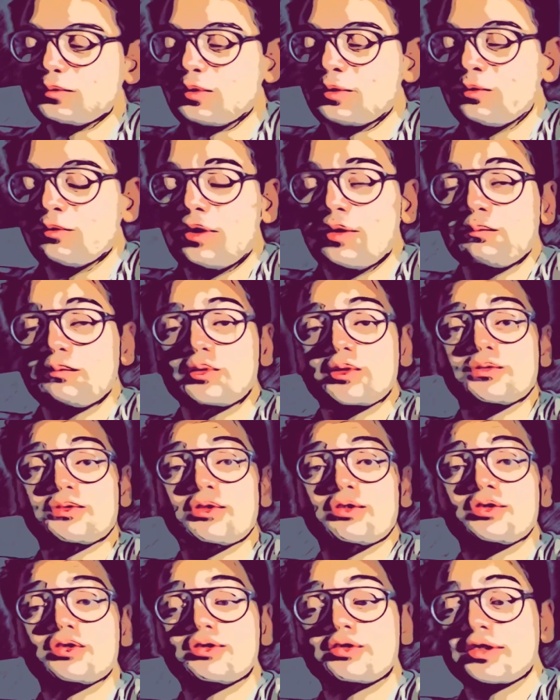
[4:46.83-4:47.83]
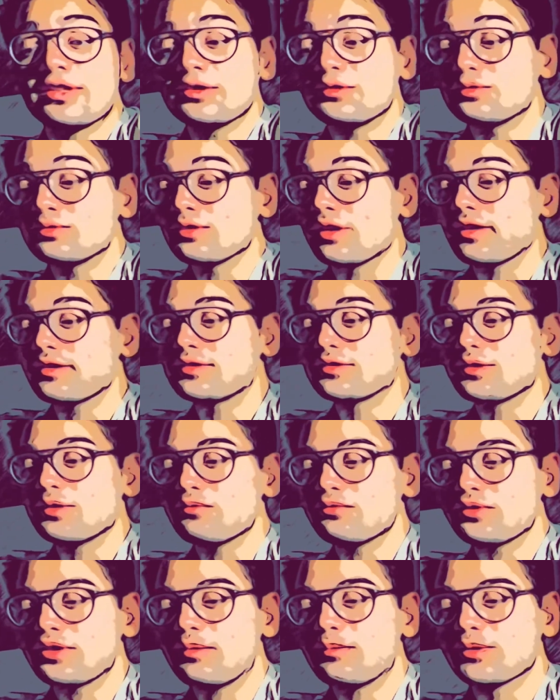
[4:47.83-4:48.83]
one professor tried to ask
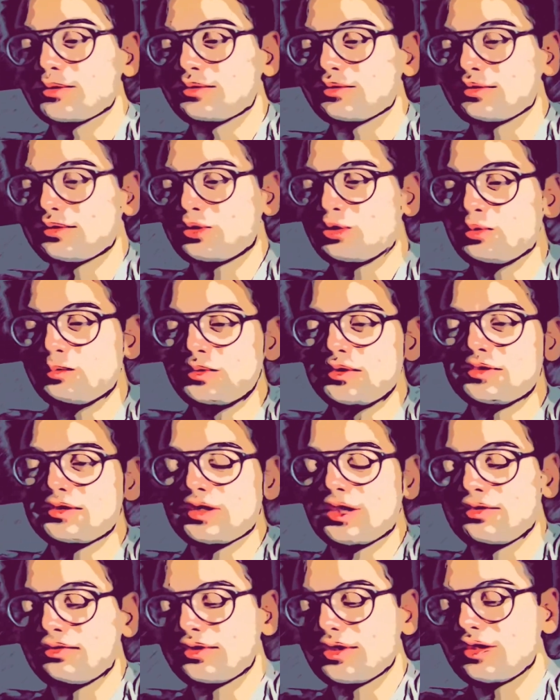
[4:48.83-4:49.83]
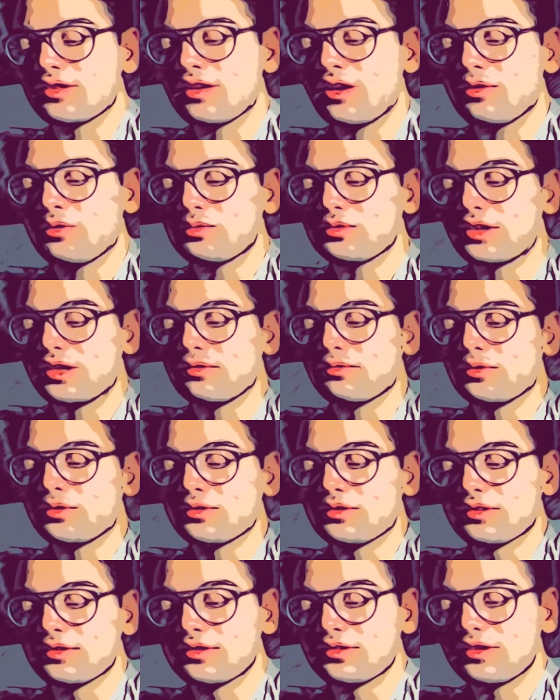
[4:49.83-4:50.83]
something about qubits, I think, and how they were
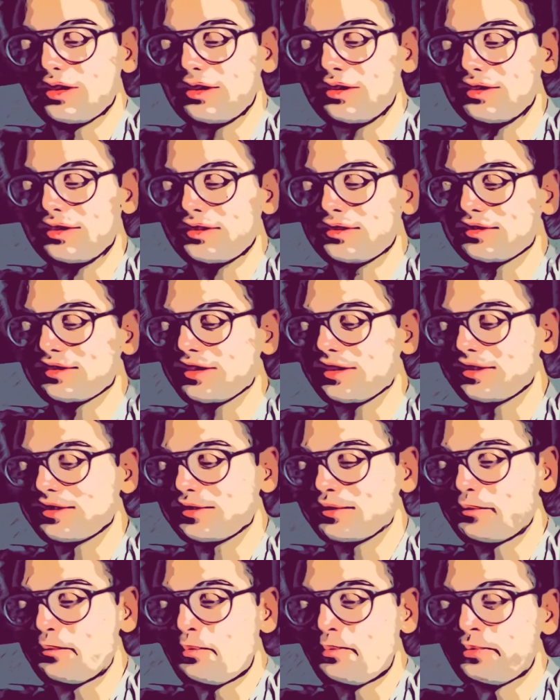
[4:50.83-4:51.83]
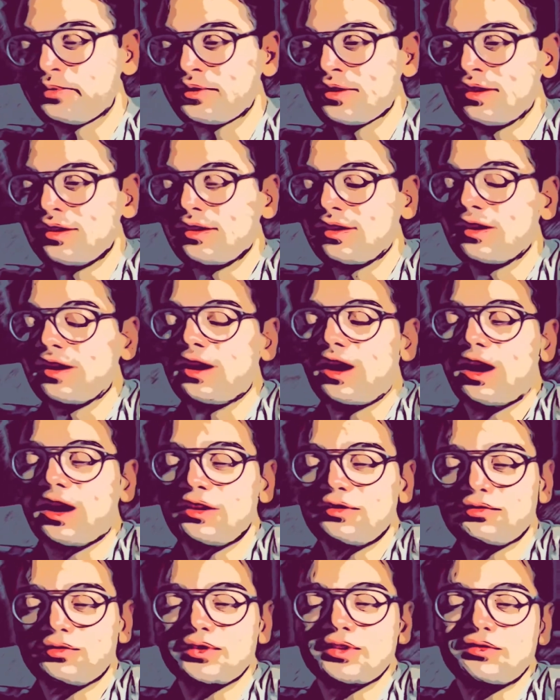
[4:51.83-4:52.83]
there, and like, I
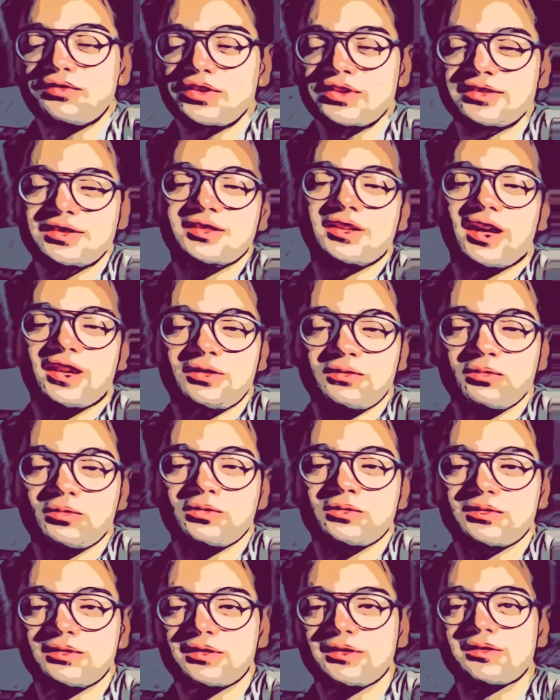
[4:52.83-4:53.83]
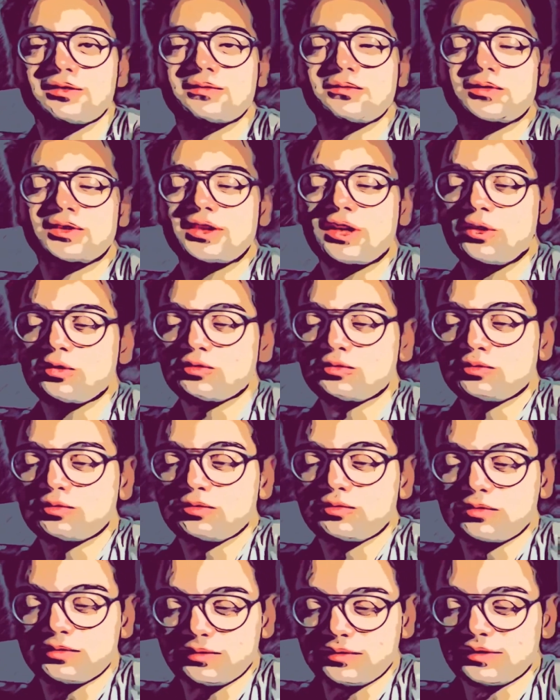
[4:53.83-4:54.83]
think Witten, without
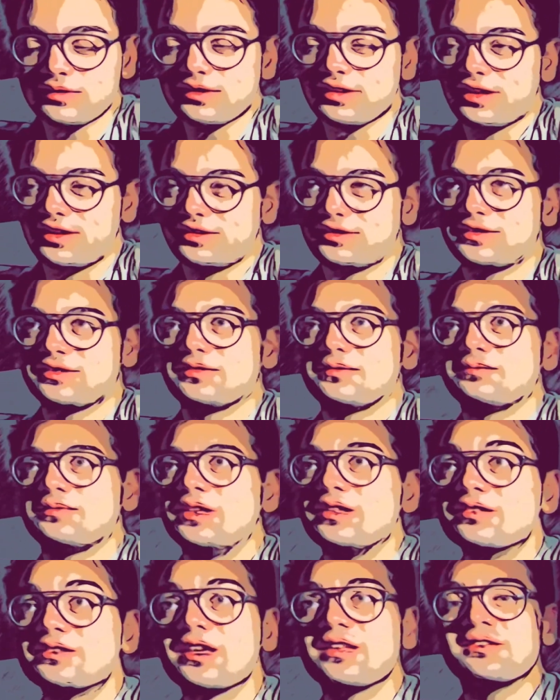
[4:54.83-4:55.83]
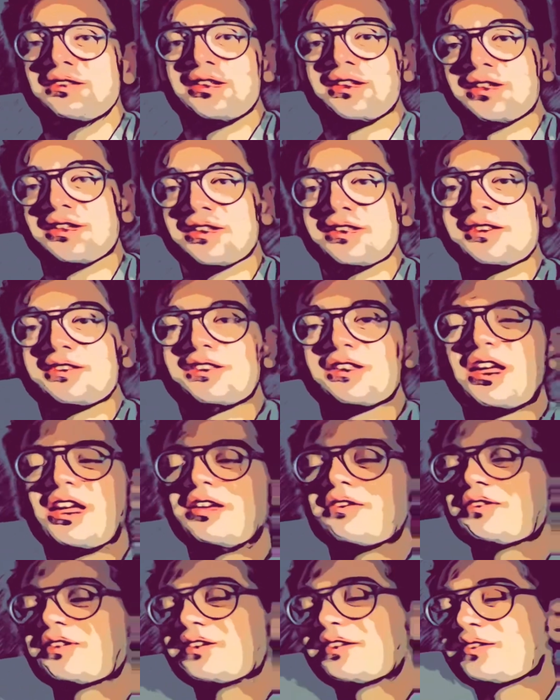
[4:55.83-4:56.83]
like intending it,
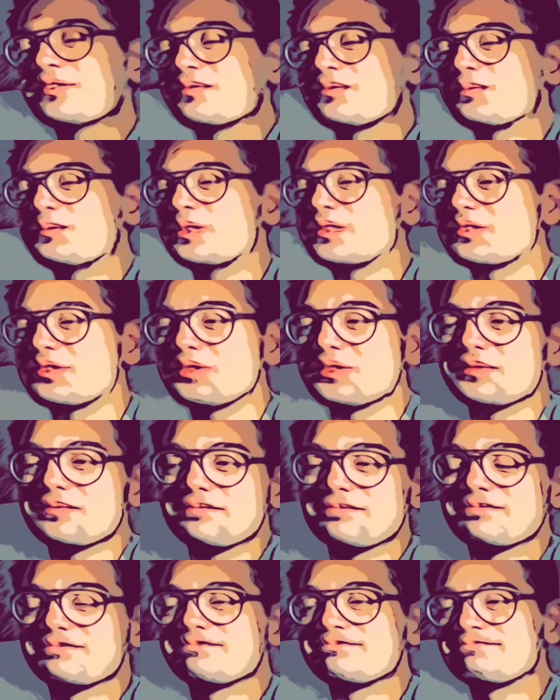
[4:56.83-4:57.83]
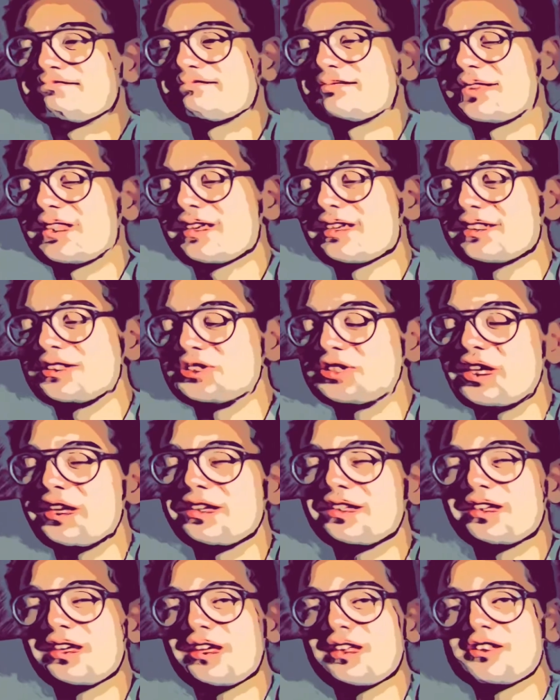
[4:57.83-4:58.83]
gave a bit
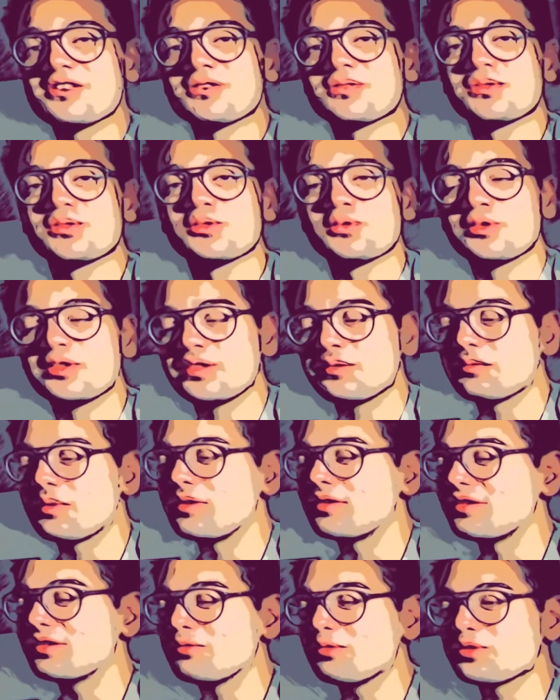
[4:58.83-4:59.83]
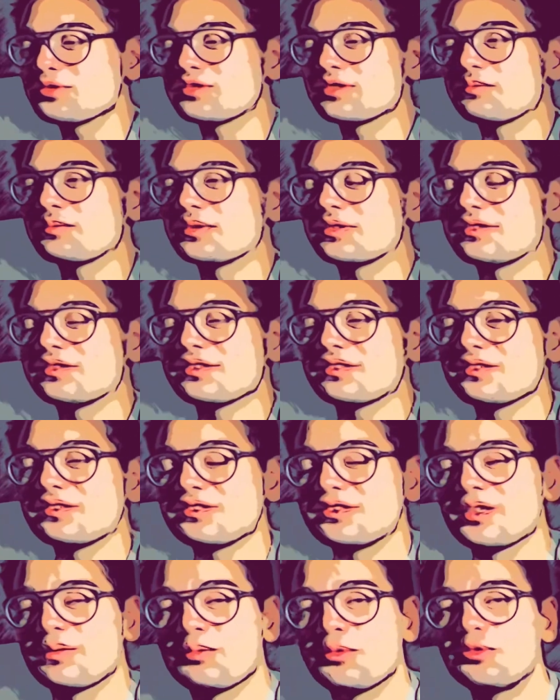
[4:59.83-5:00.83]
shaky answer to him, and he was a bit
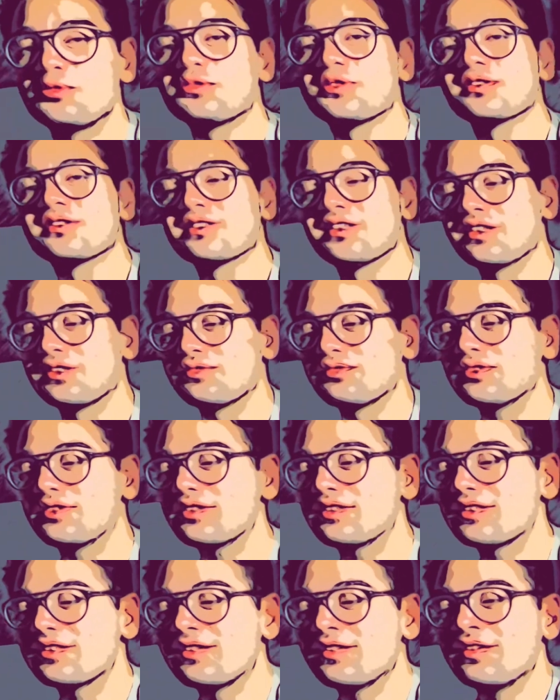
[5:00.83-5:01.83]
disappointed, I think.